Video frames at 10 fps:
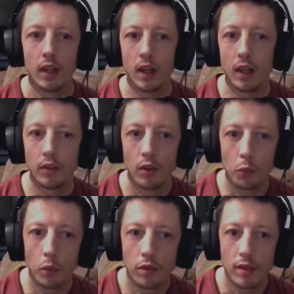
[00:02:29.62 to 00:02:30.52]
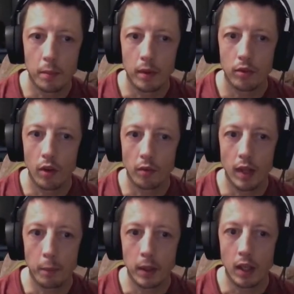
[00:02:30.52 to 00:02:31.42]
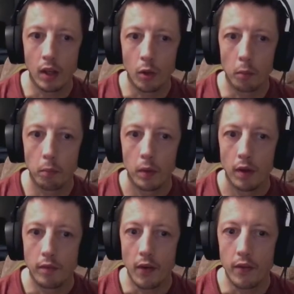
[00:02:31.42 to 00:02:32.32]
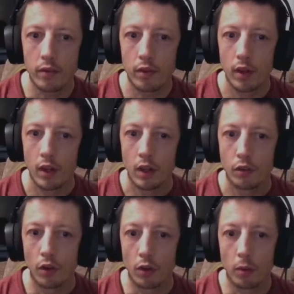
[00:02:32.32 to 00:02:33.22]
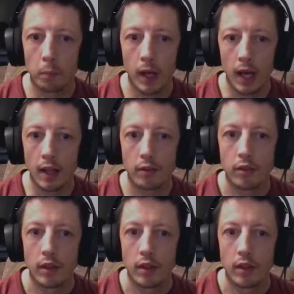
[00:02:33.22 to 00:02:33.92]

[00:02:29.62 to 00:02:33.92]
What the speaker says: So you will see me sort of like picking up various shotgun parts,